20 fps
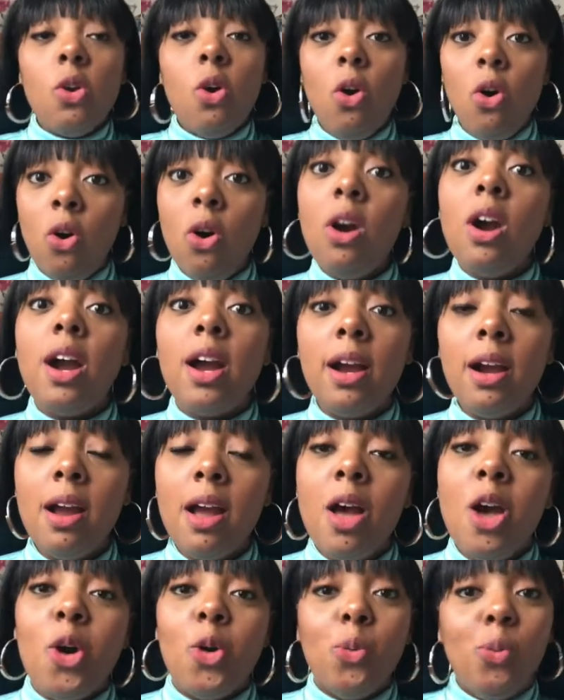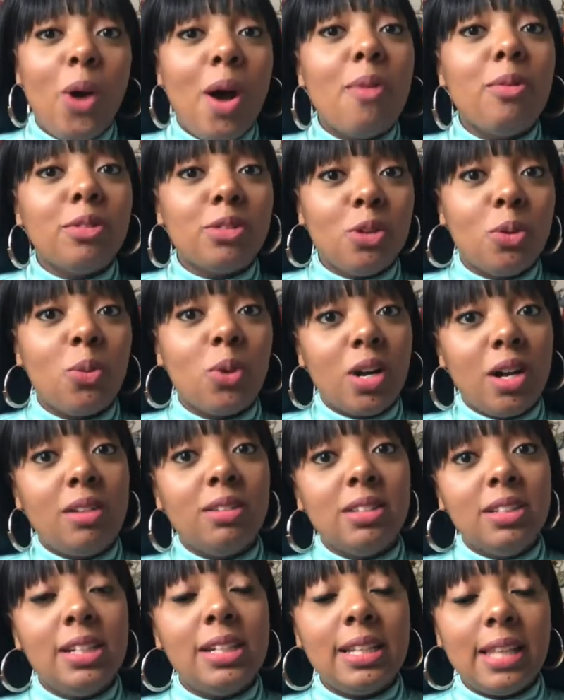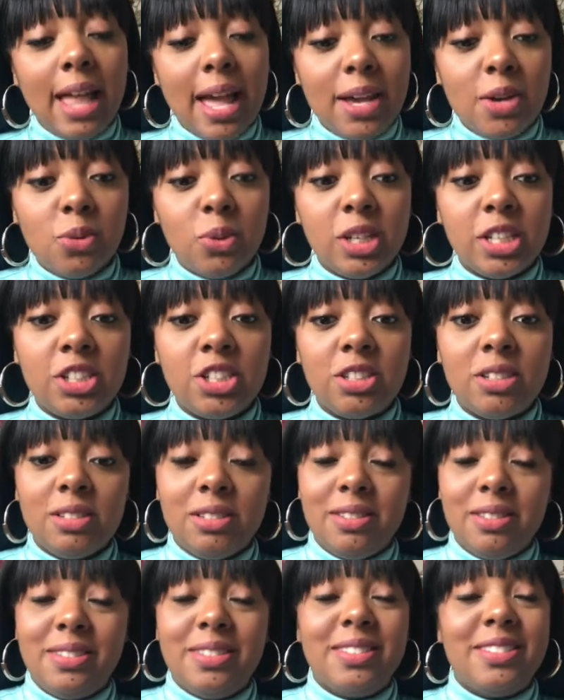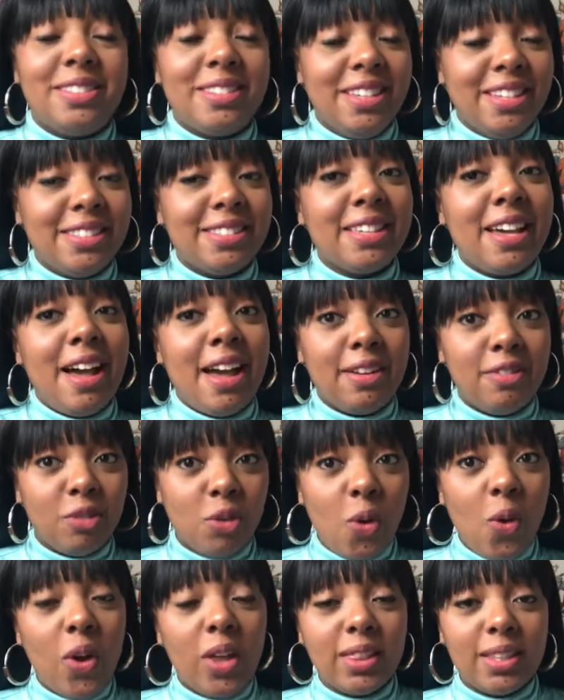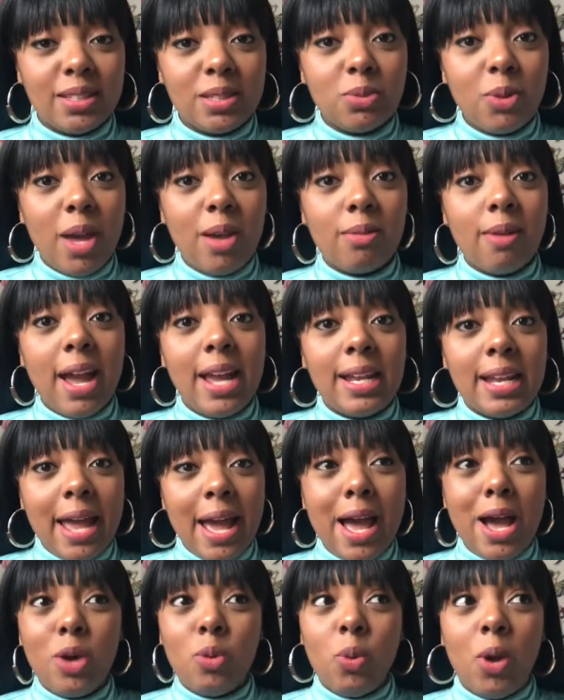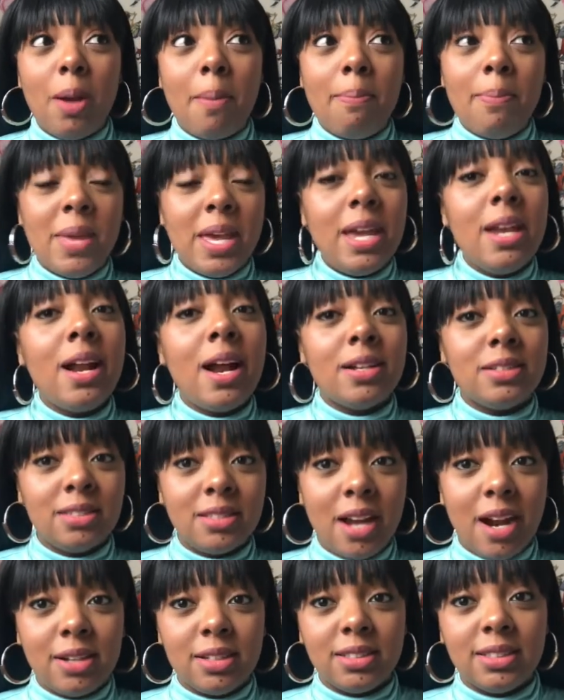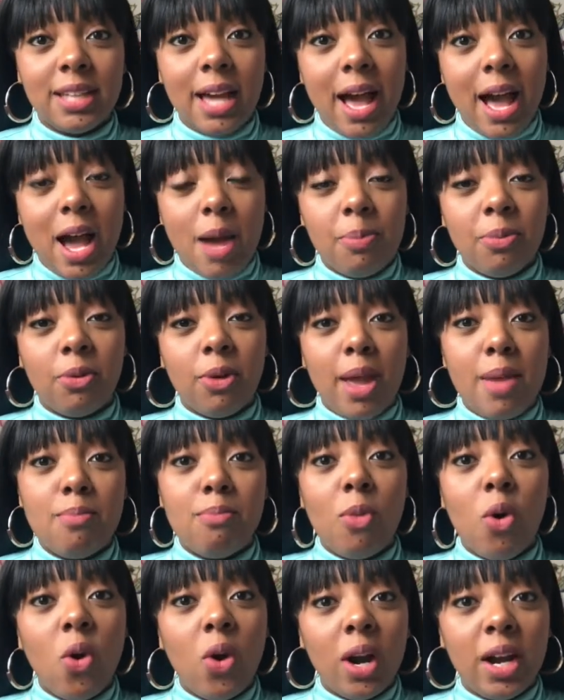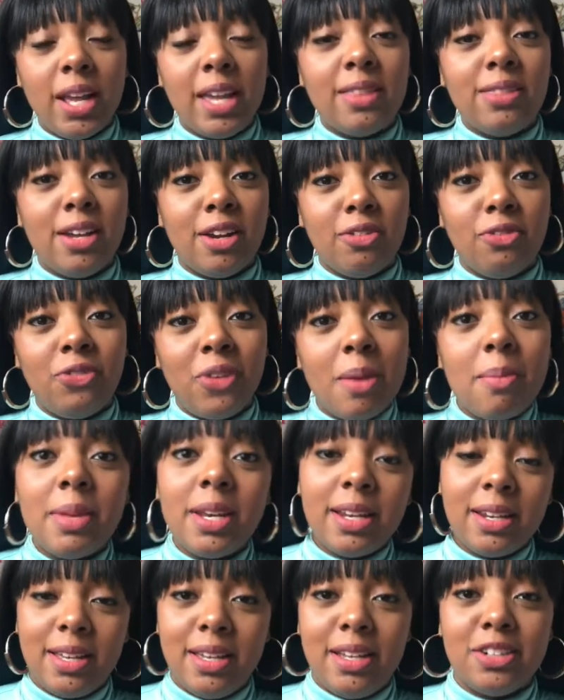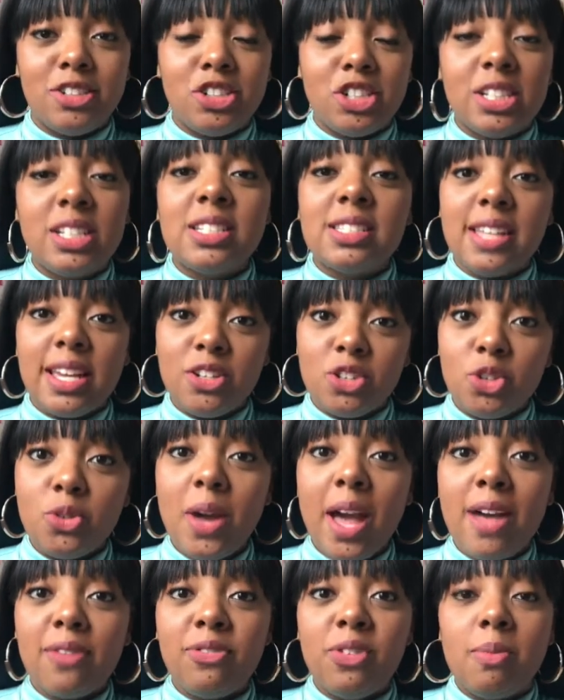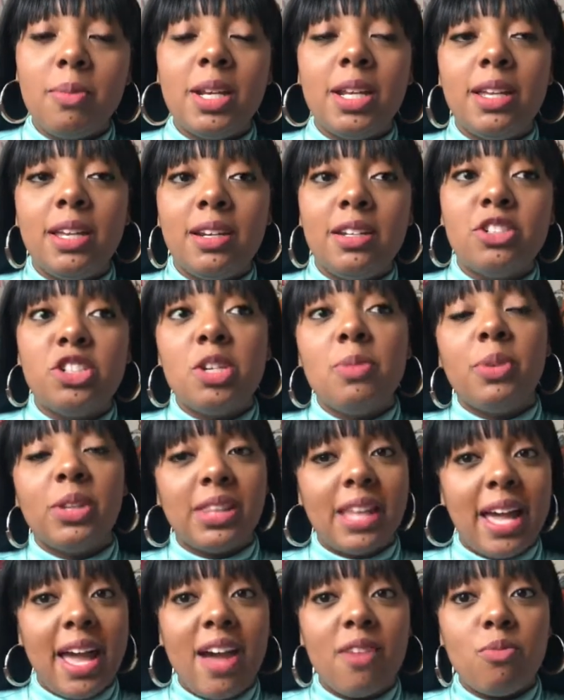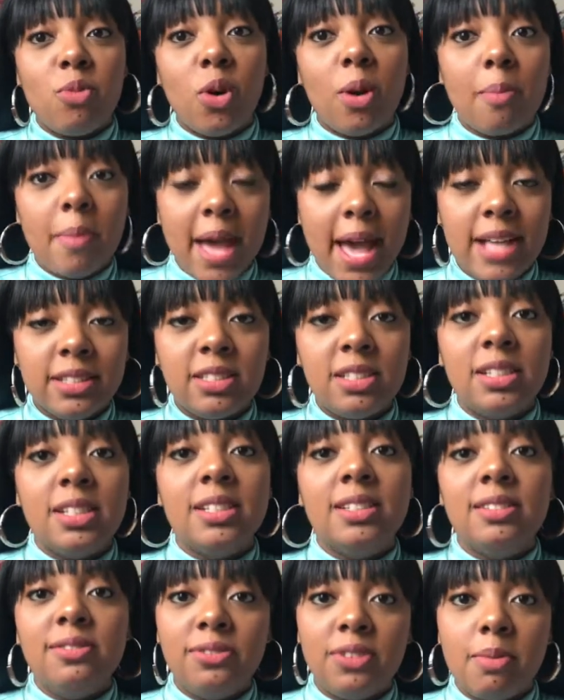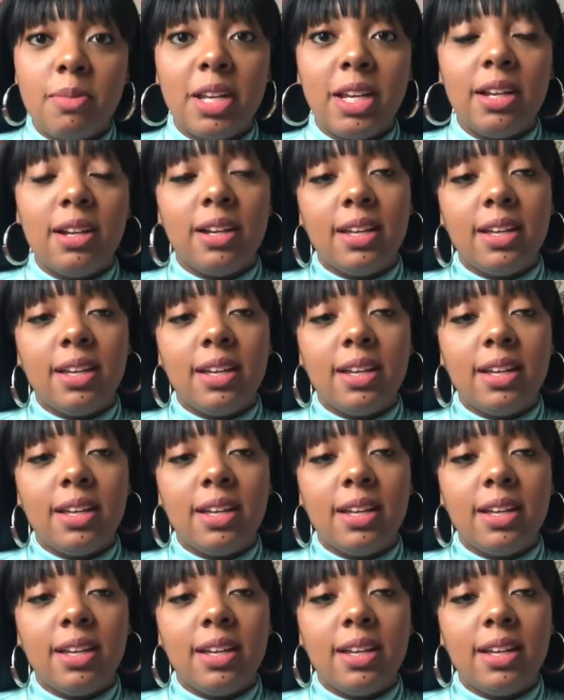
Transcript: Or what would the world look like, which is kind of going this way right now, where men are starting to operate more in their feminine energy, because they do have feminine energy, but they have more masculine and feminine.